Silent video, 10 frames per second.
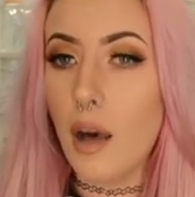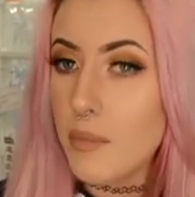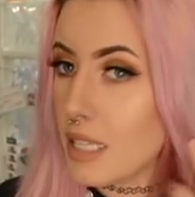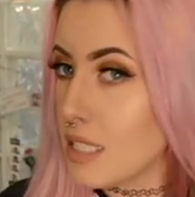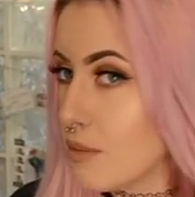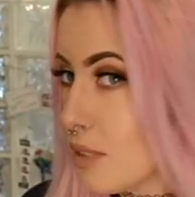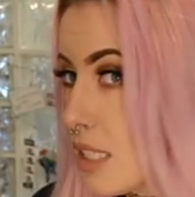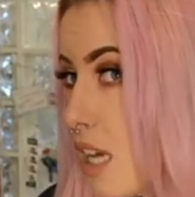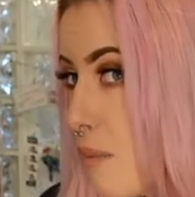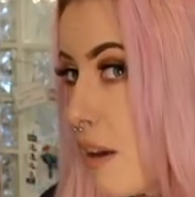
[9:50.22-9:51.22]
It didn't
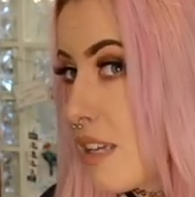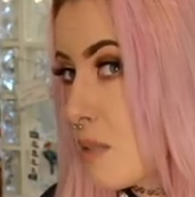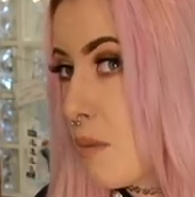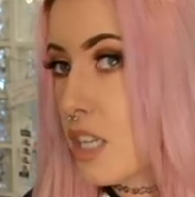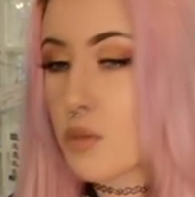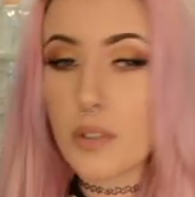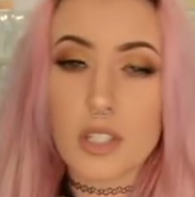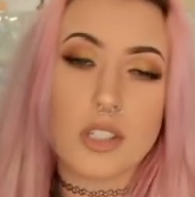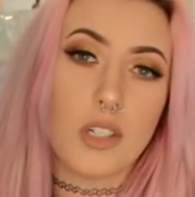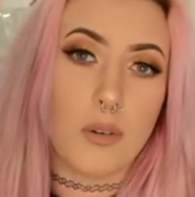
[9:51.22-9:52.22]
really come out as much,
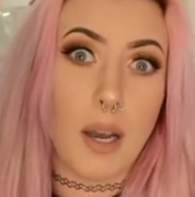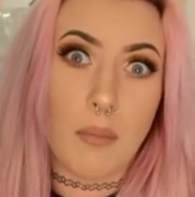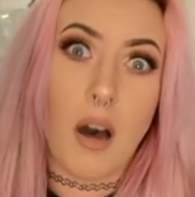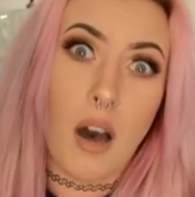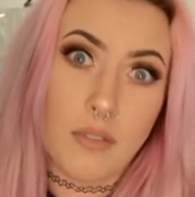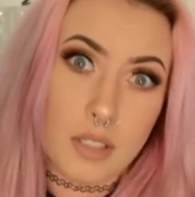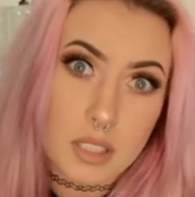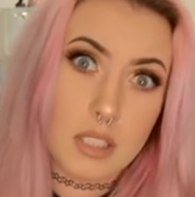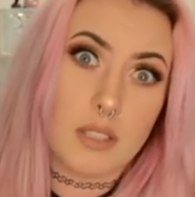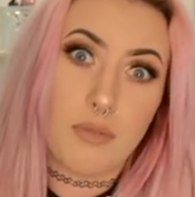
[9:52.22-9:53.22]
which, you know, I'm
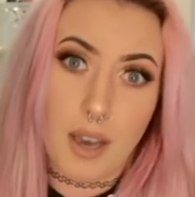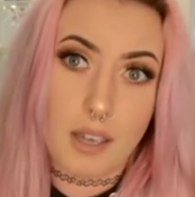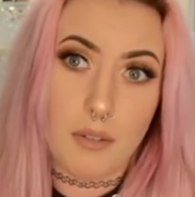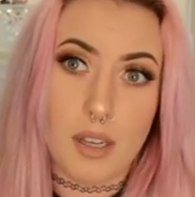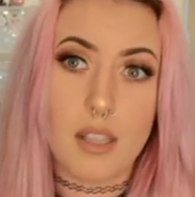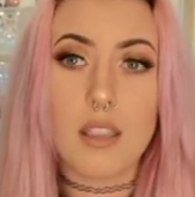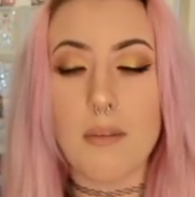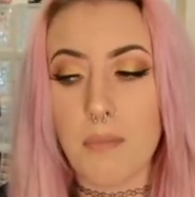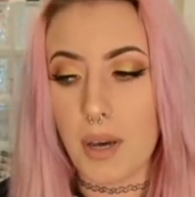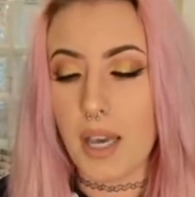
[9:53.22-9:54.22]
obviously fine with,
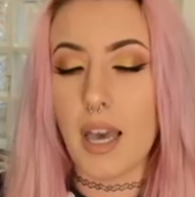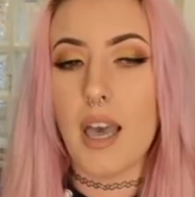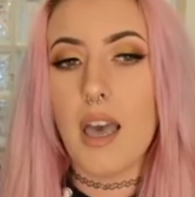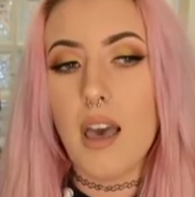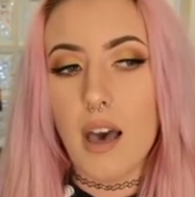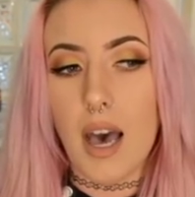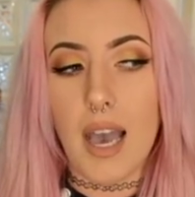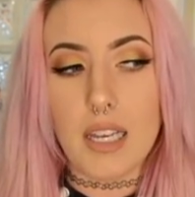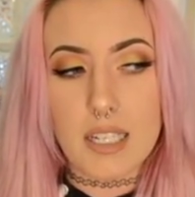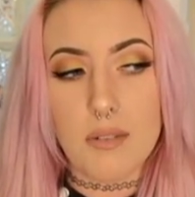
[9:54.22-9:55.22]
but
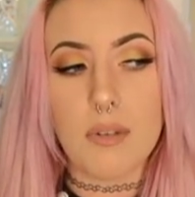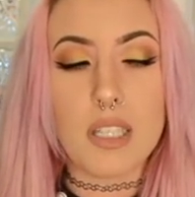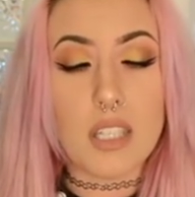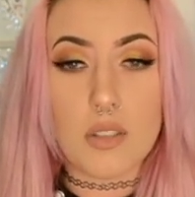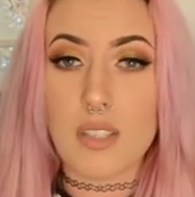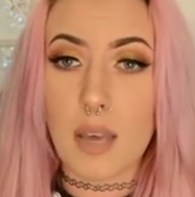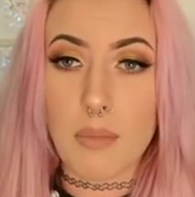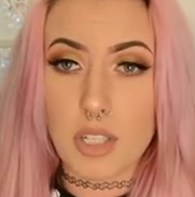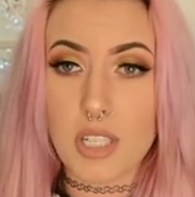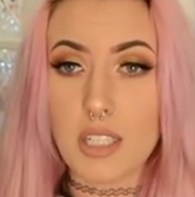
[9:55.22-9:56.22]
I didn't really use that
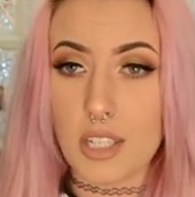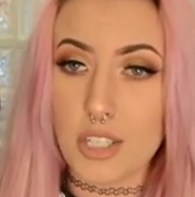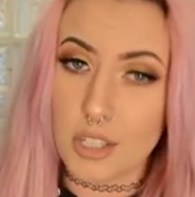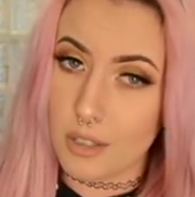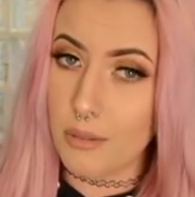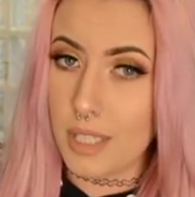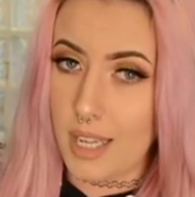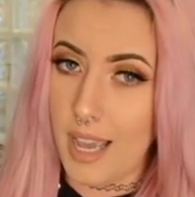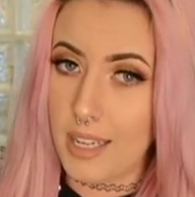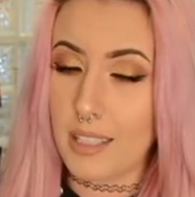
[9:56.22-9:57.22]
much conditioner when
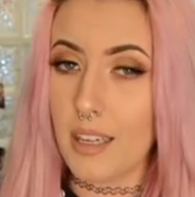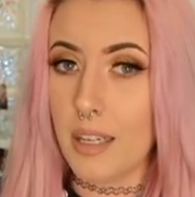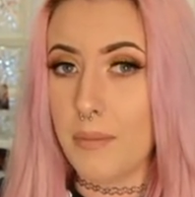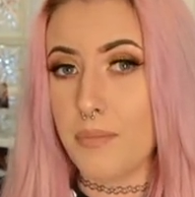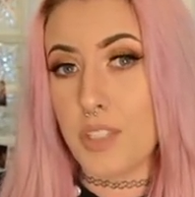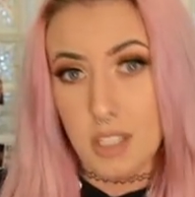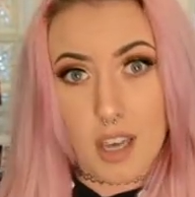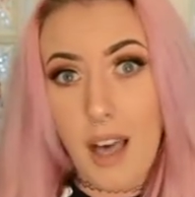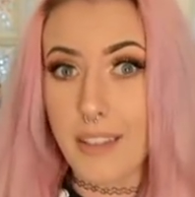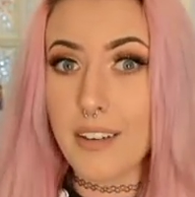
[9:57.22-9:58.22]
adding to the
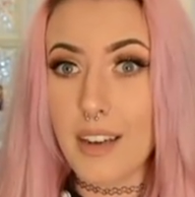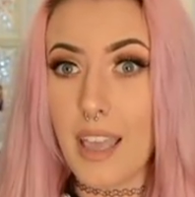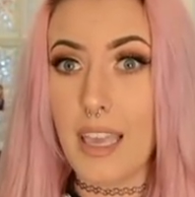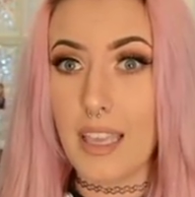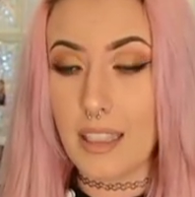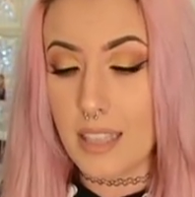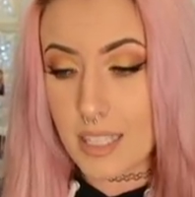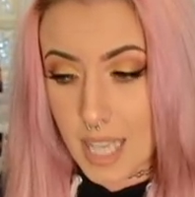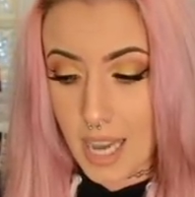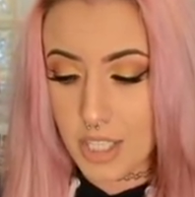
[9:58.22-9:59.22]
color, and
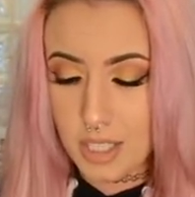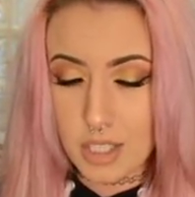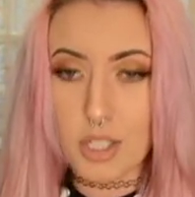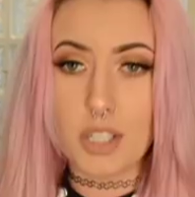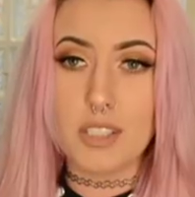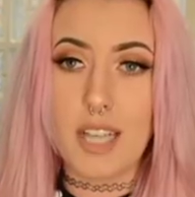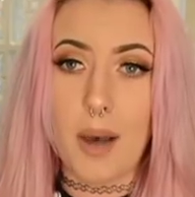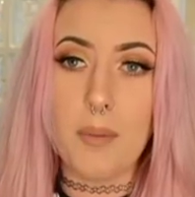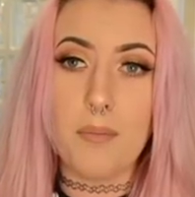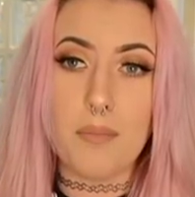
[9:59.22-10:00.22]
this actually turned
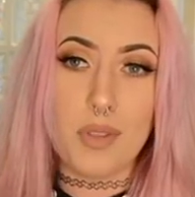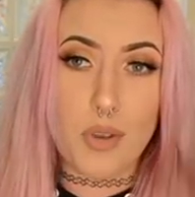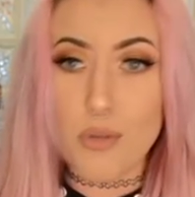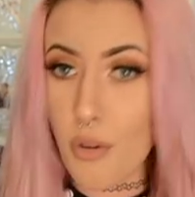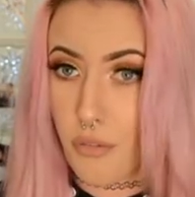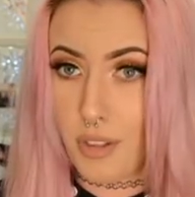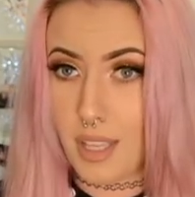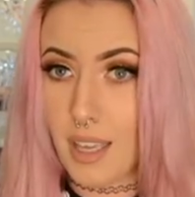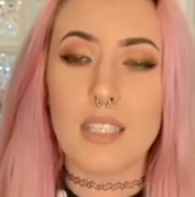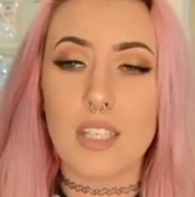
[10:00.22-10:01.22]
out
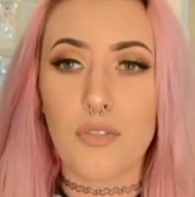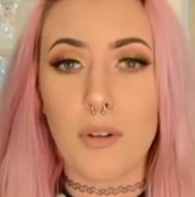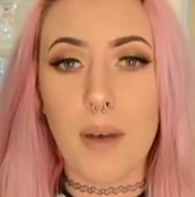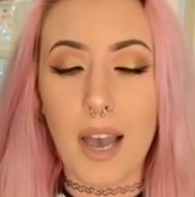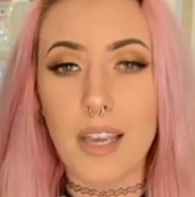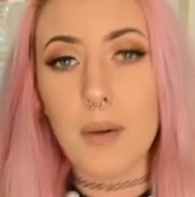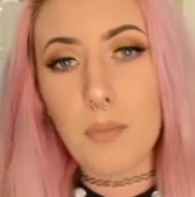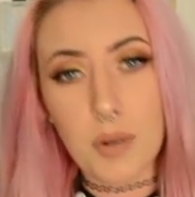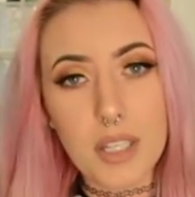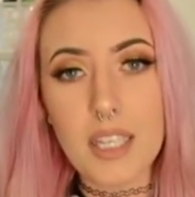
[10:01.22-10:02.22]
beautifully. This is from Ion
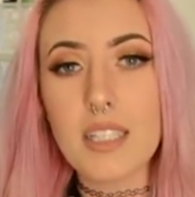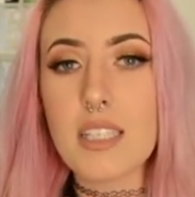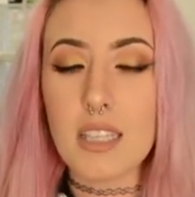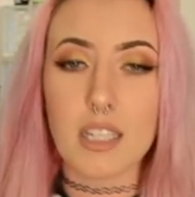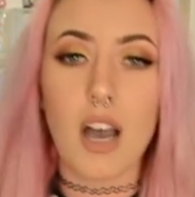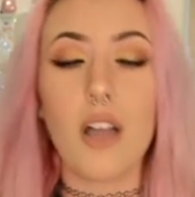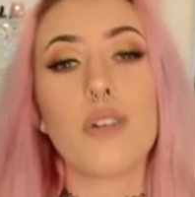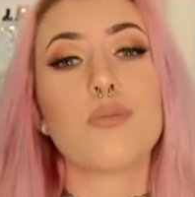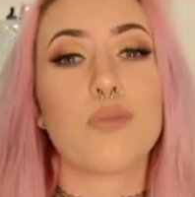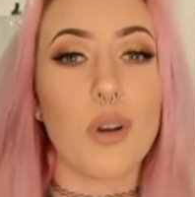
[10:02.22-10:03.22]
Brilliance in the
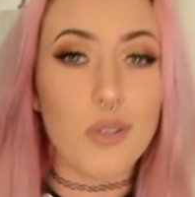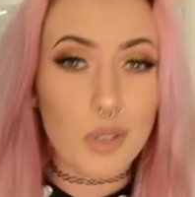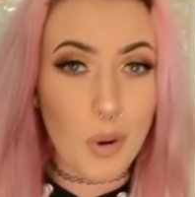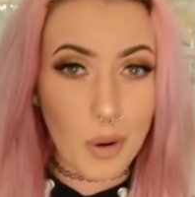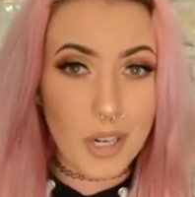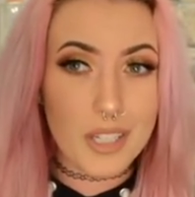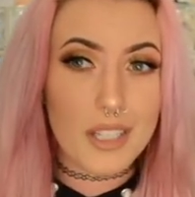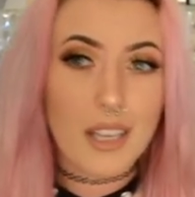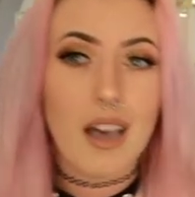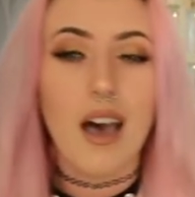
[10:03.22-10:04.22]
color Rose
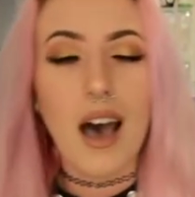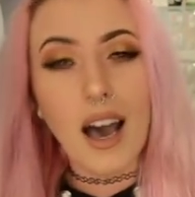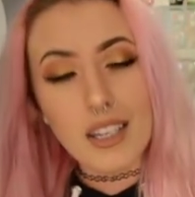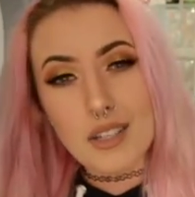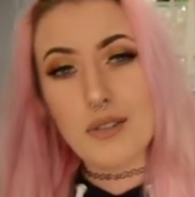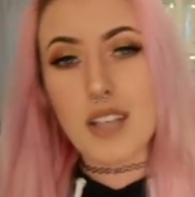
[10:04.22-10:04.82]
Quartz. I used